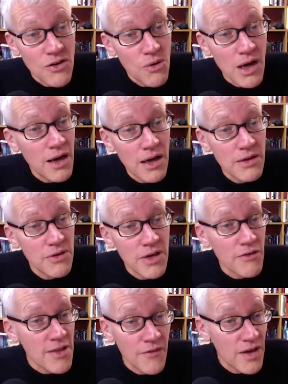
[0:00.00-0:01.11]
who are,
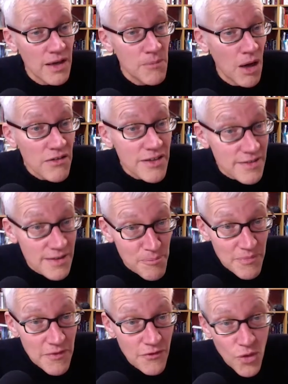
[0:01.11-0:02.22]
suffer martyrdom
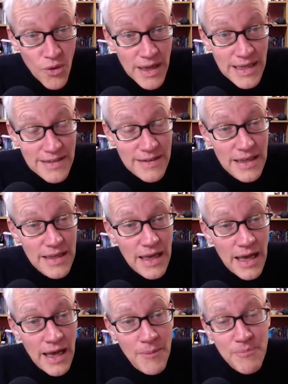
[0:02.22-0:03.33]
for it.
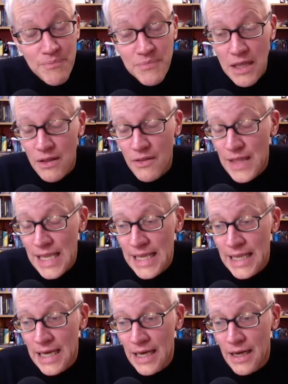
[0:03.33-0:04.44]

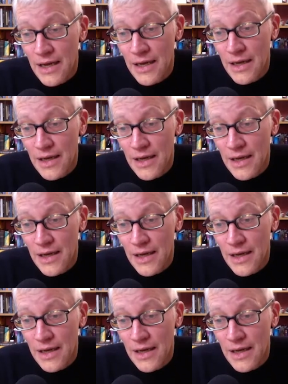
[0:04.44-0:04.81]
There